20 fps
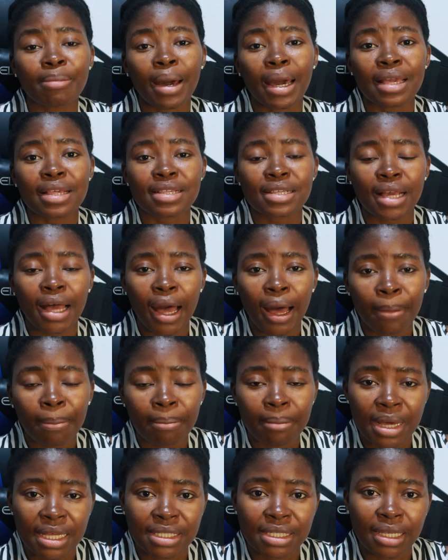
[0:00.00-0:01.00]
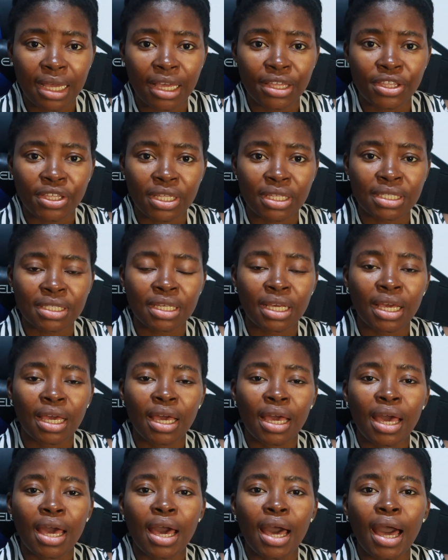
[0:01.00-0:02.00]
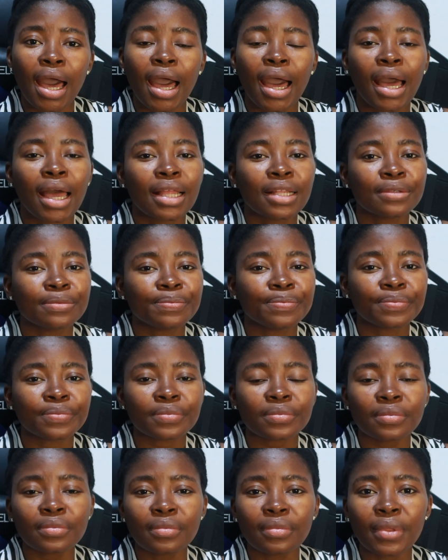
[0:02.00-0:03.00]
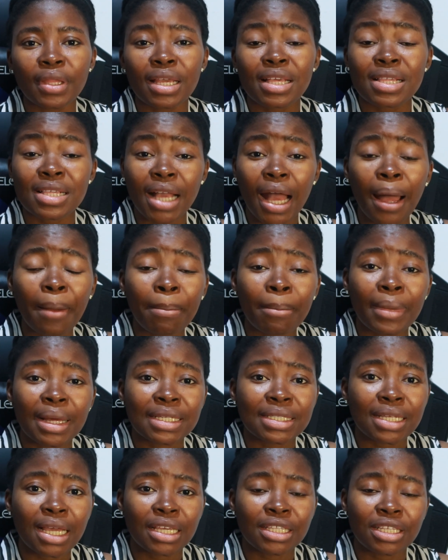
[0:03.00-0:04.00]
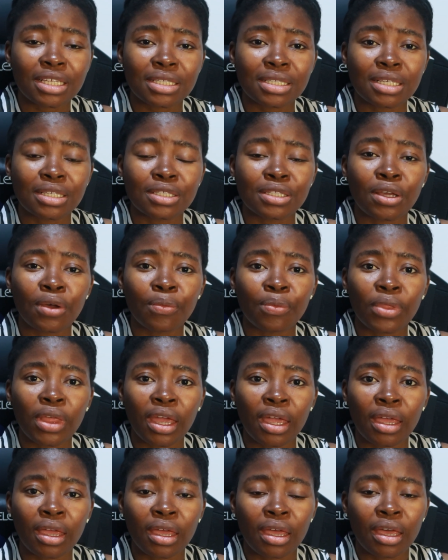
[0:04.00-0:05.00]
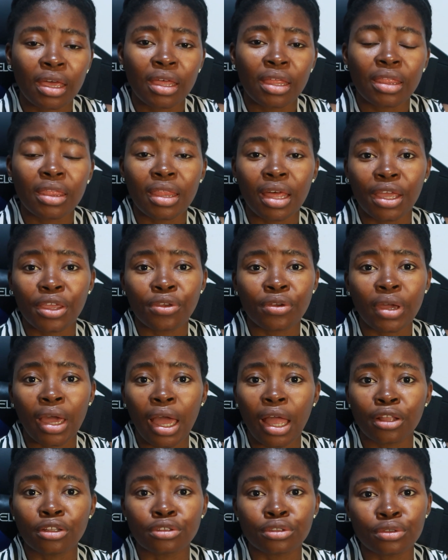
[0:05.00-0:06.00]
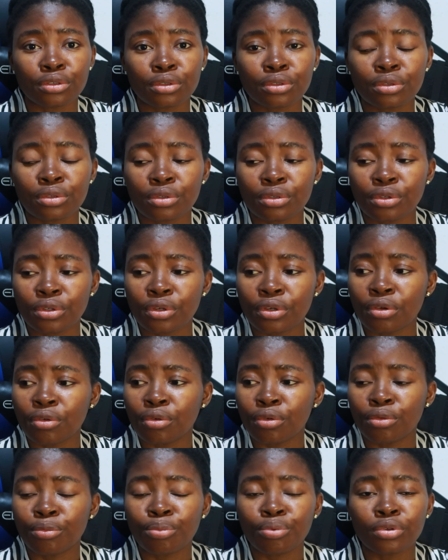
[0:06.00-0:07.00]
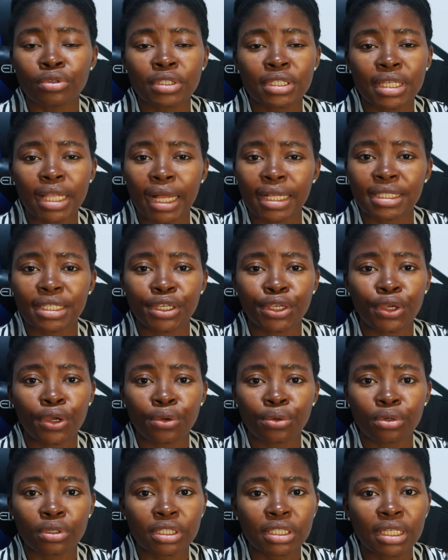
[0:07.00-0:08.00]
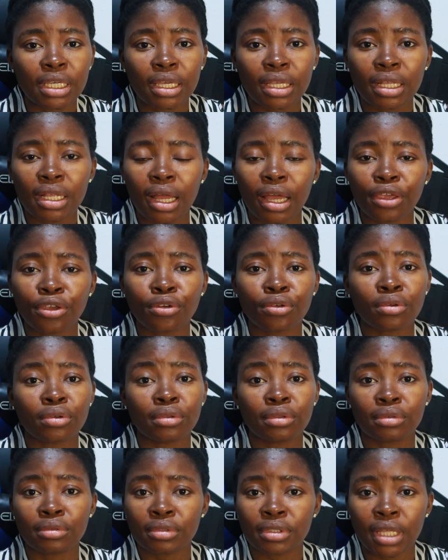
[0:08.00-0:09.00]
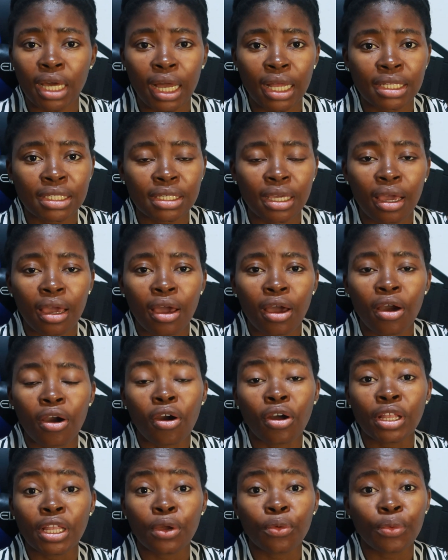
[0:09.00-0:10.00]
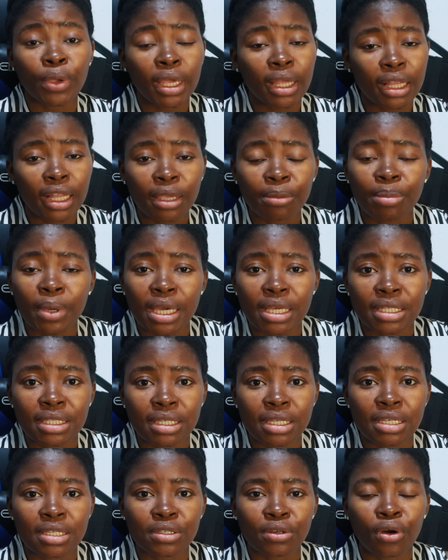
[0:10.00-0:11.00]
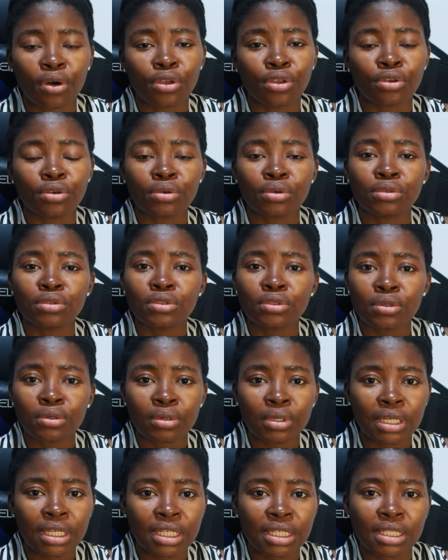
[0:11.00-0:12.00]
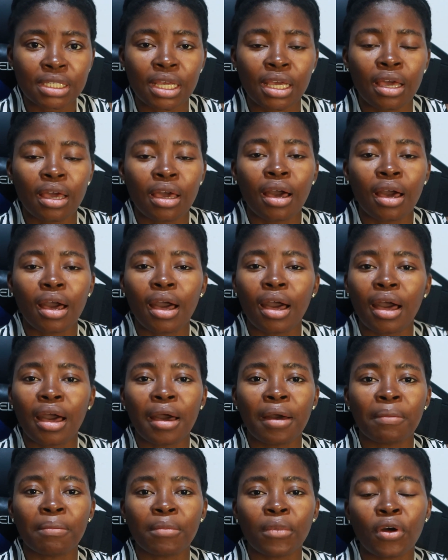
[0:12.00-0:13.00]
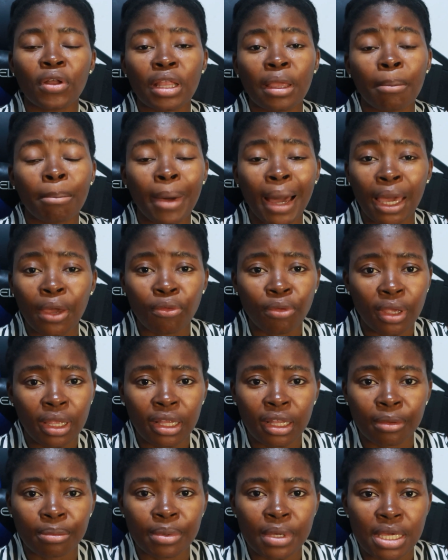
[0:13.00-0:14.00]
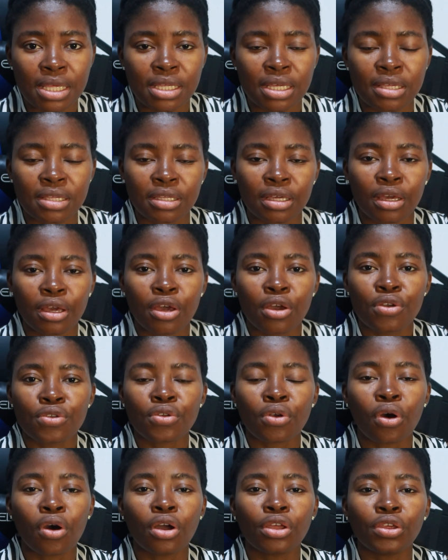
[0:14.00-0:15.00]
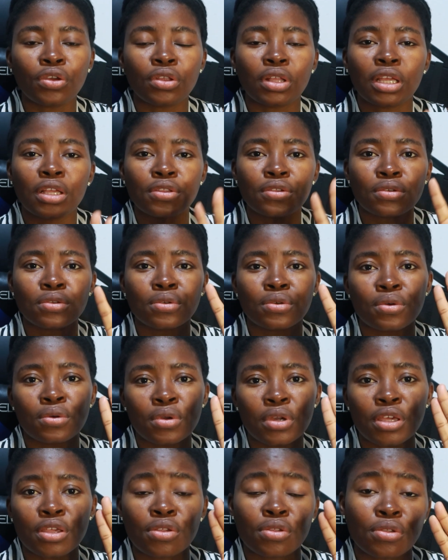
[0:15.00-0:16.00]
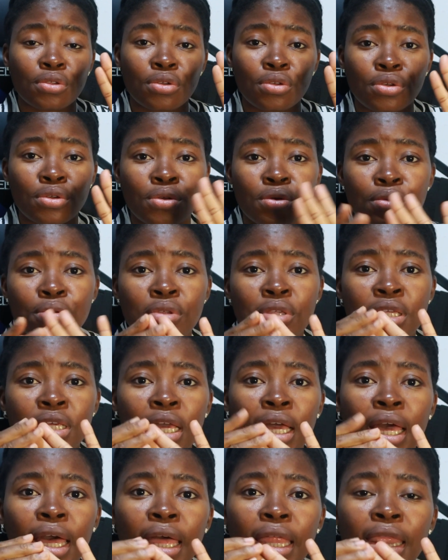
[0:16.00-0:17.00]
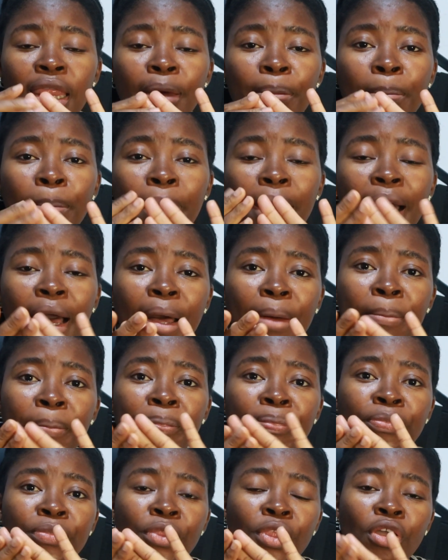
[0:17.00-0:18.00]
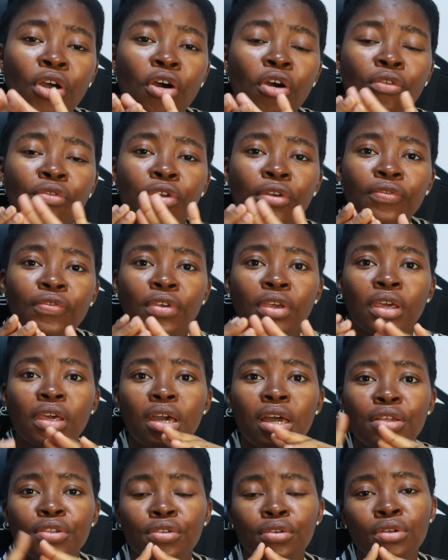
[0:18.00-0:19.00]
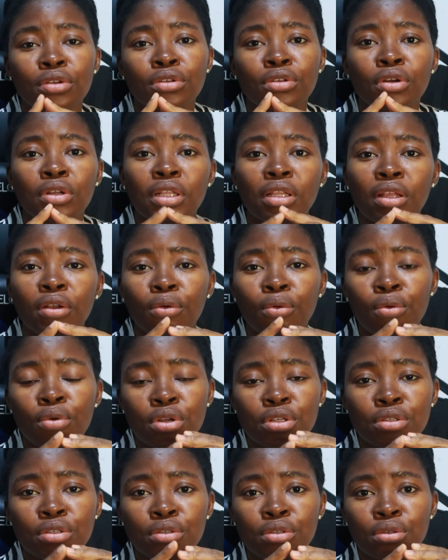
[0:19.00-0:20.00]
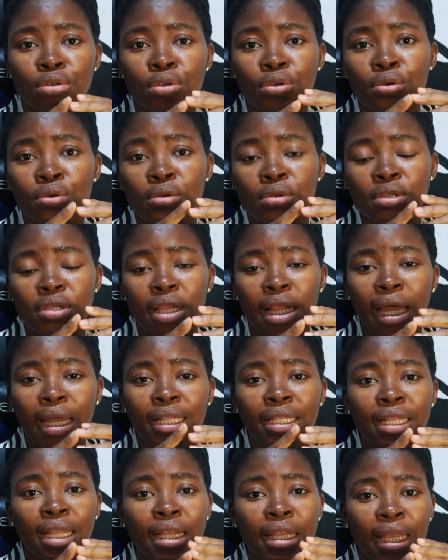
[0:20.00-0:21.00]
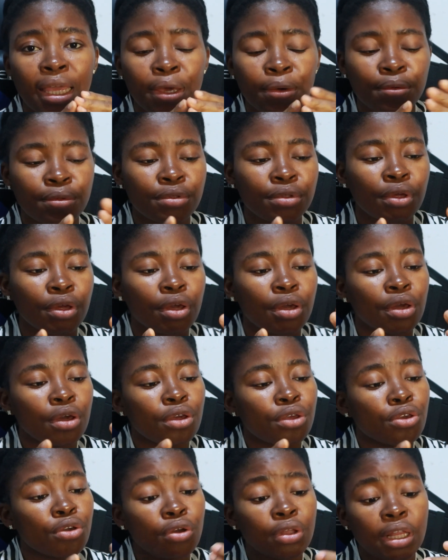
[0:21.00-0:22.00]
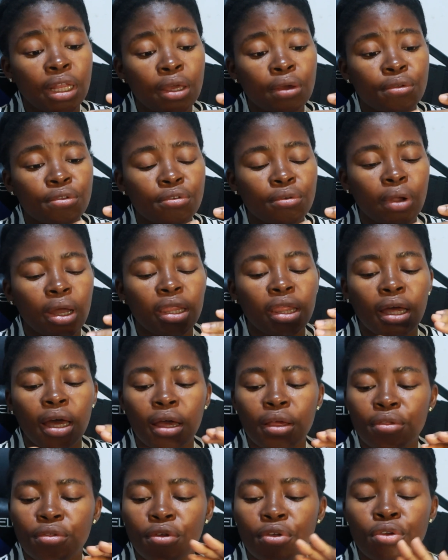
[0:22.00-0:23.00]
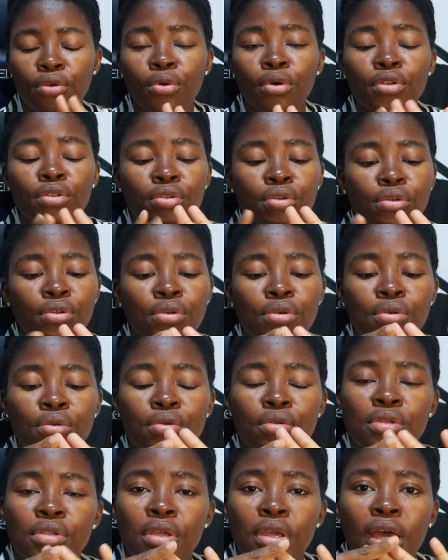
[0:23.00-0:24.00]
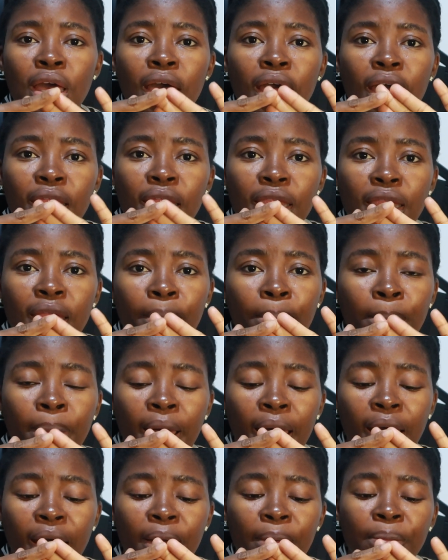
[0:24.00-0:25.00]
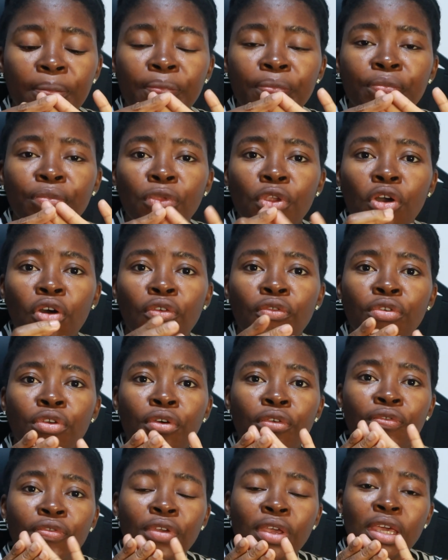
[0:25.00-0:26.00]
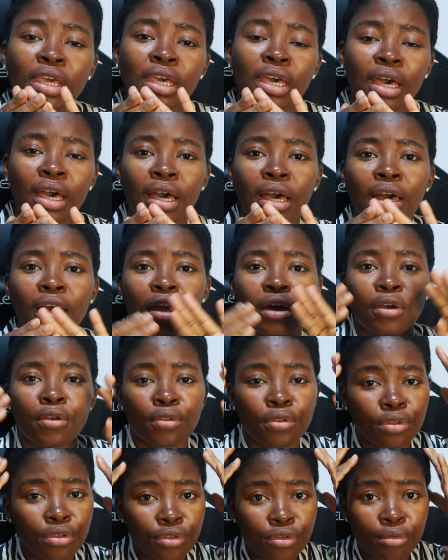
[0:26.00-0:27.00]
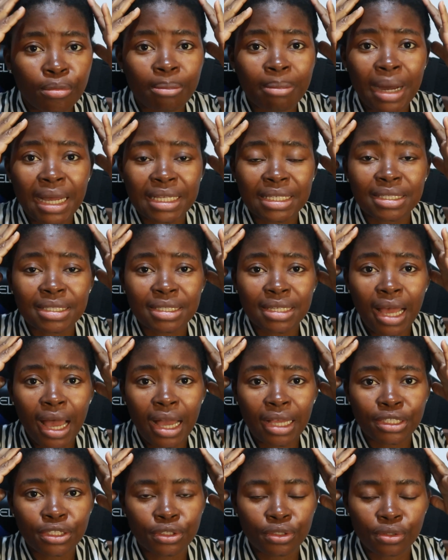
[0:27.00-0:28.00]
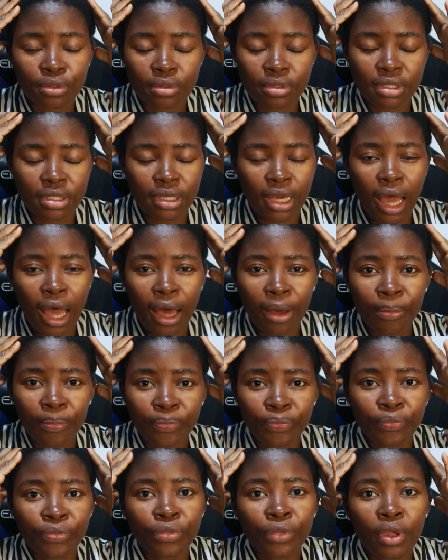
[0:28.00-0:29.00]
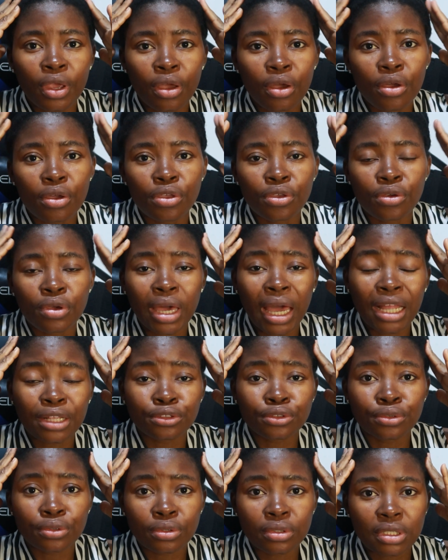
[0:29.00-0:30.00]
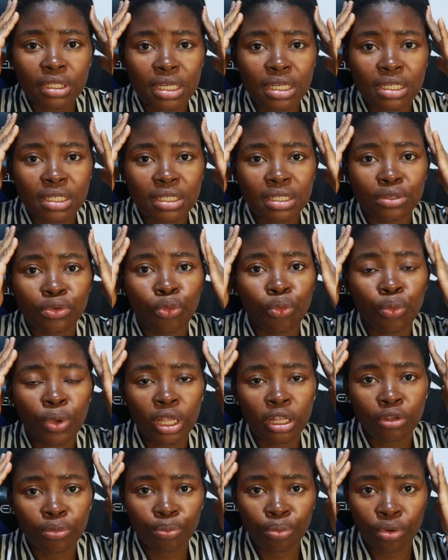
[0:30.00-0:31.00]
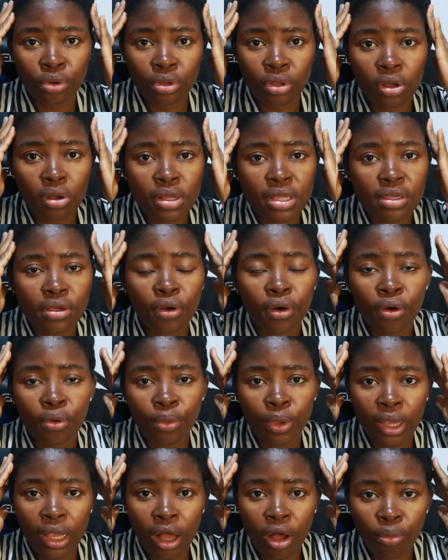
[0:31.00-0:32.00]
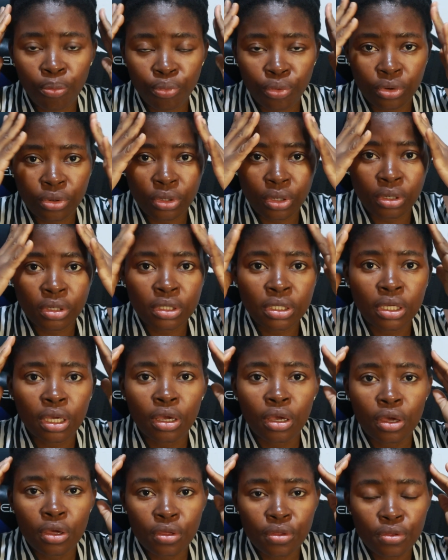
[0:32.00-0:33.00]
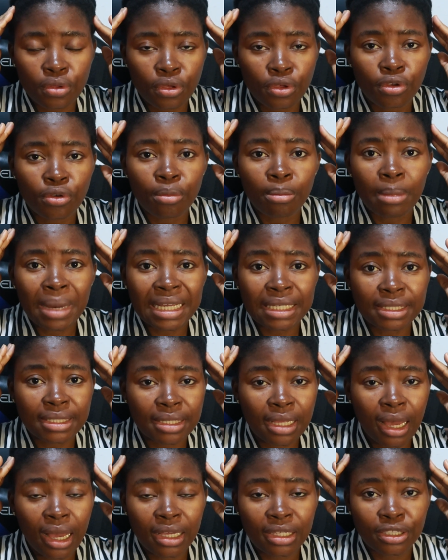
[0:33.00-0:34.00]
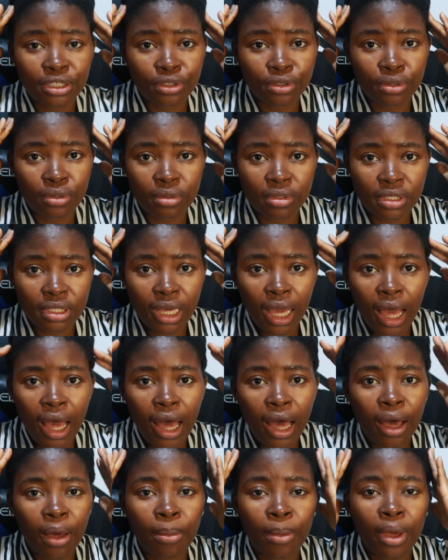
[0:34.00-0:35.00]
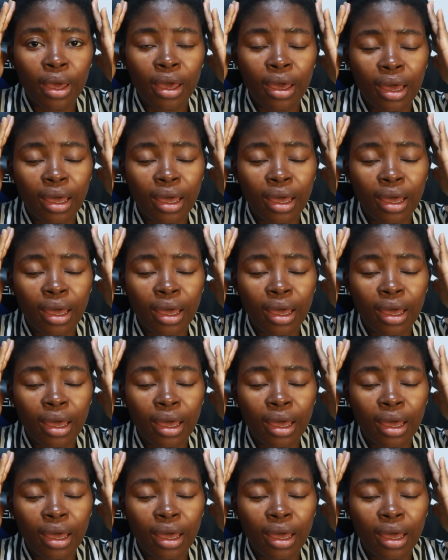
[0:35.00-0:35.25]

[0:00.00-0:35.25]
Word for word: by scalp massages and scalp massages is something that you can do you could put that in your routine and you could do that on a weekly basis or you could do it um, on a bi-weekly basis so all you need to do is to use the palm of your fingers you do not want to use like the nails your nails rather so you want to use the palm of your finger to massage your scalp you can do this with products or without products so you massage your scalp